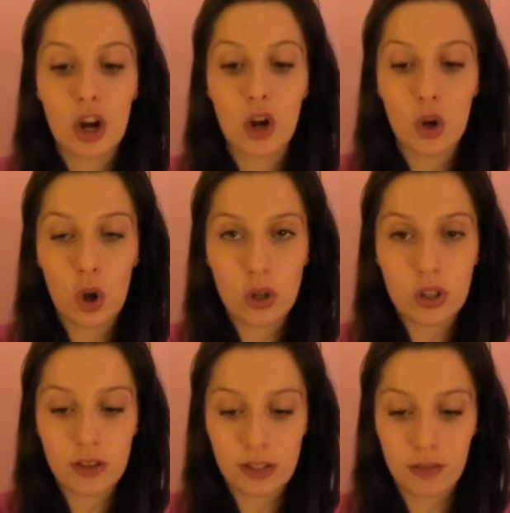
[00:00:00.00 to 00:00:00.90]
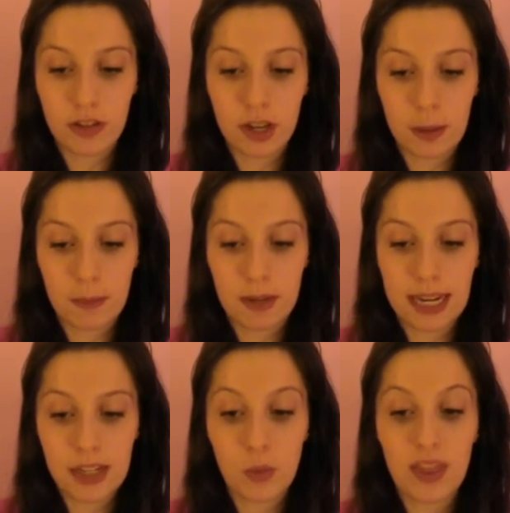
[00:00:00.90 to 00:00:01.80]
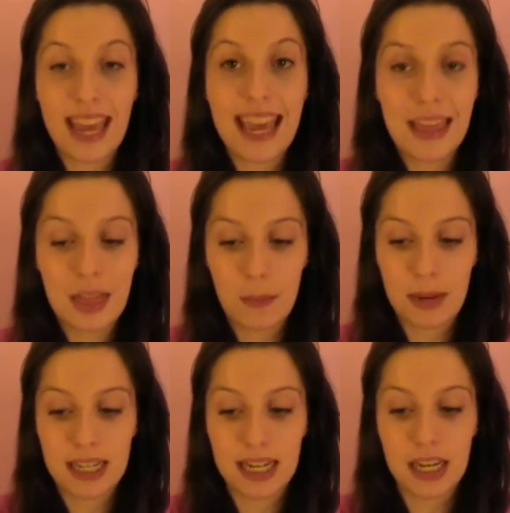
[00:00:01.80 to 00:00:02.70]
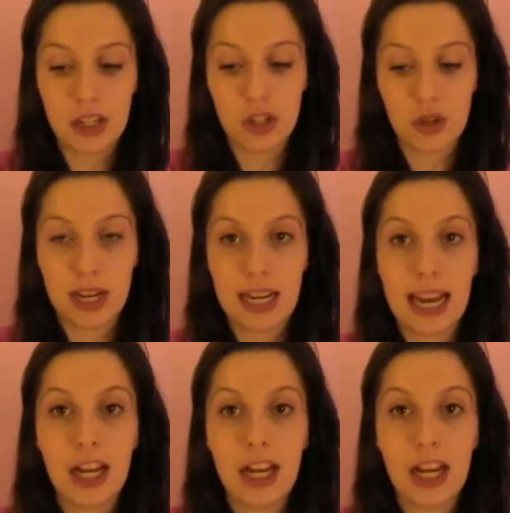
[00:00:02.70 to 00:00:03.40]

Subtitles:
a lot of different companies within the media industry,